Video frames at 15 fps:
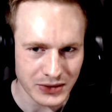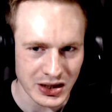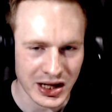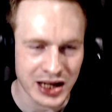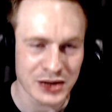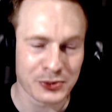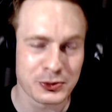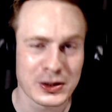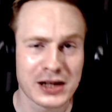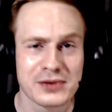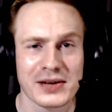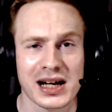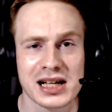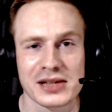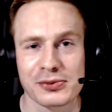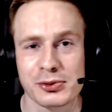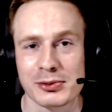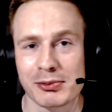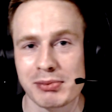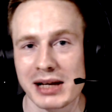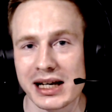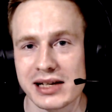And if we advance from the
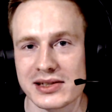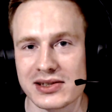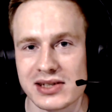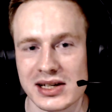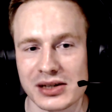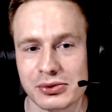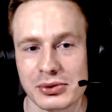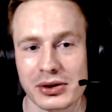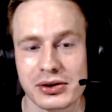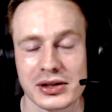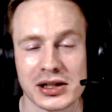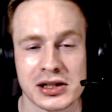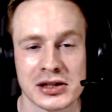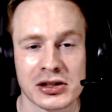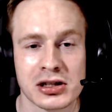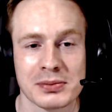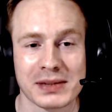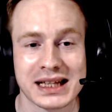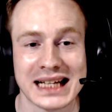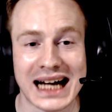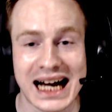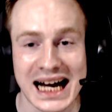playing stage, we're going to end up
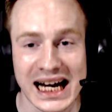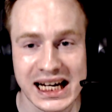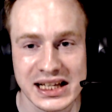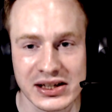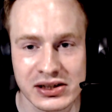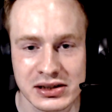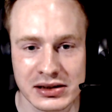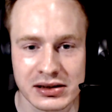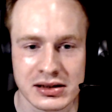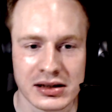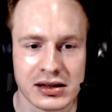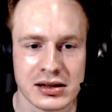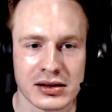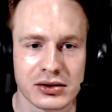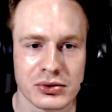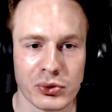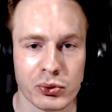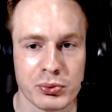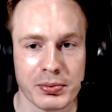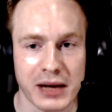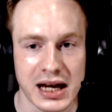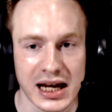in either
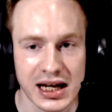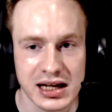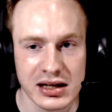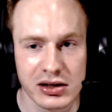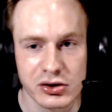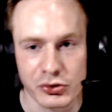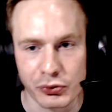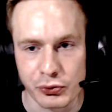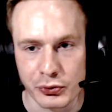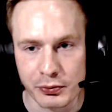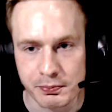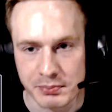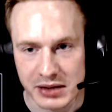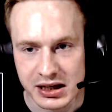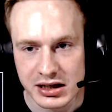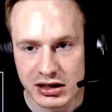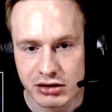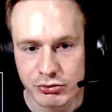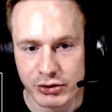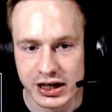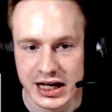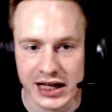Group A or Group B.
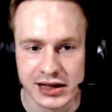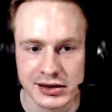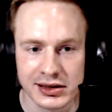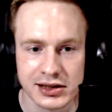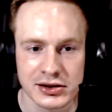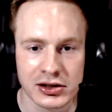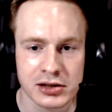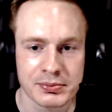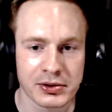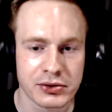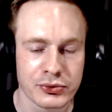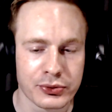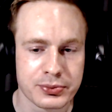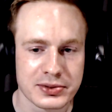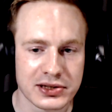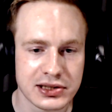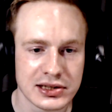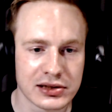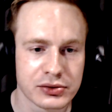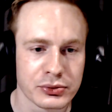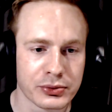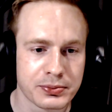We cannot end up in Group C
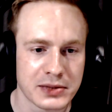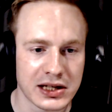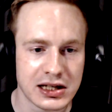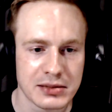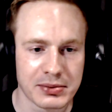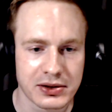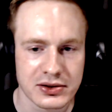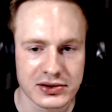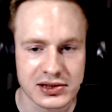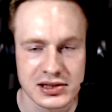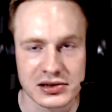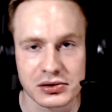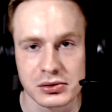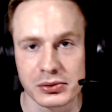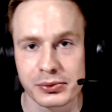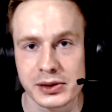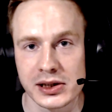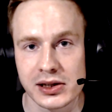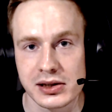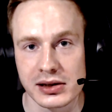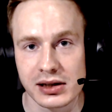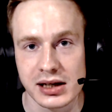or Group D because there's already
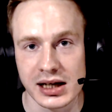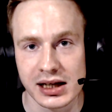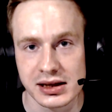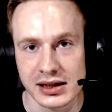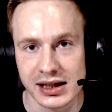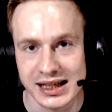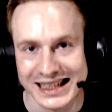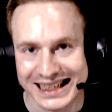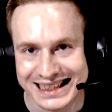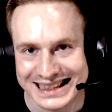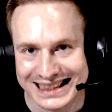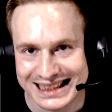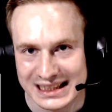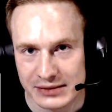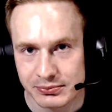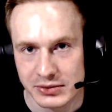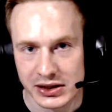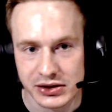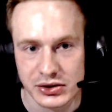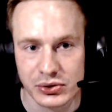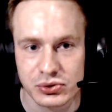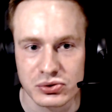an NA team in
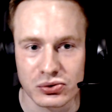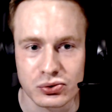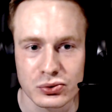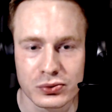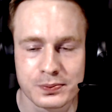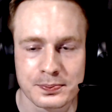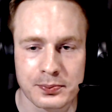those two.